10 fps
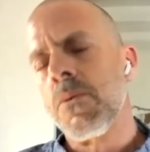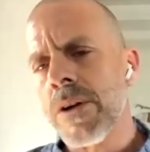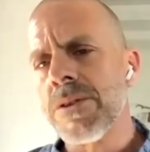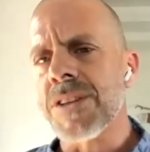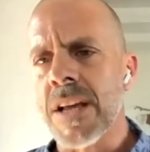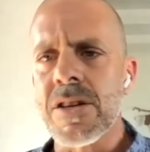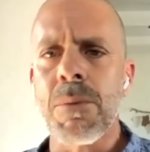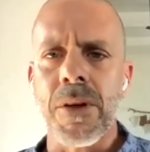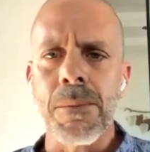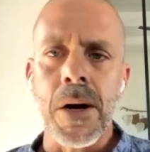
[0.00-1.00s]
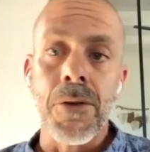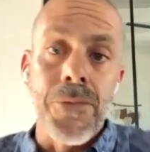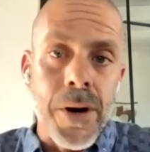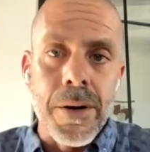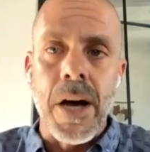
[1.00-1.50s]
We understand some of them are
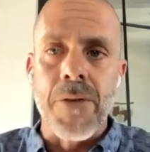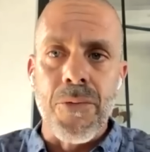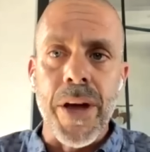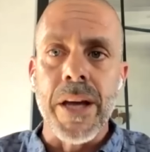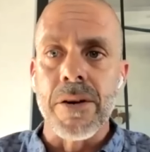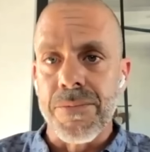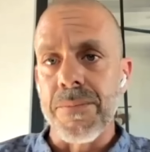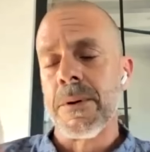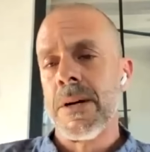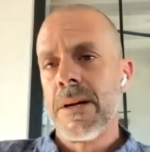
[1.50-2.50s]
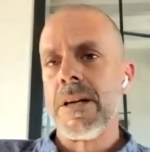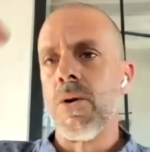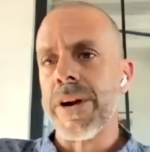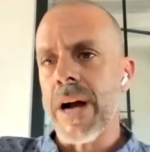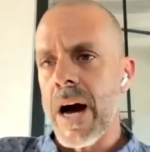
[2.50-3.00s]
very afraid of it
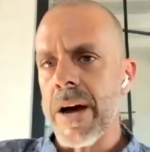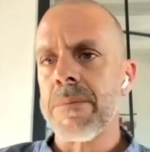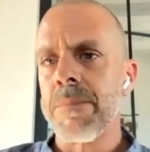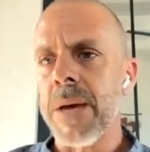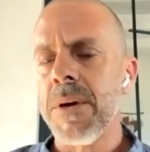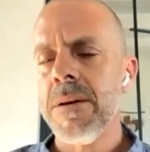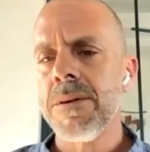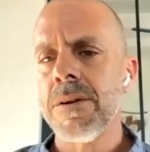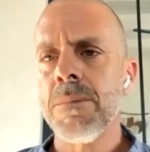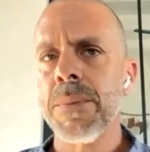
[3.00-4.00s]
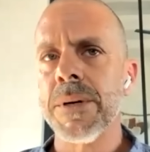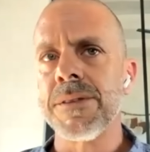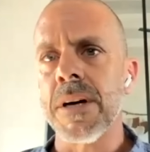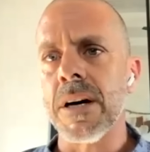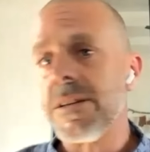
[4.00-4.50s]
going higher, maybe, but
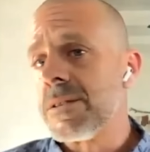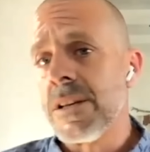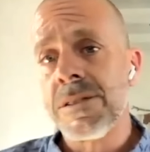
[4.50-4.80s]
they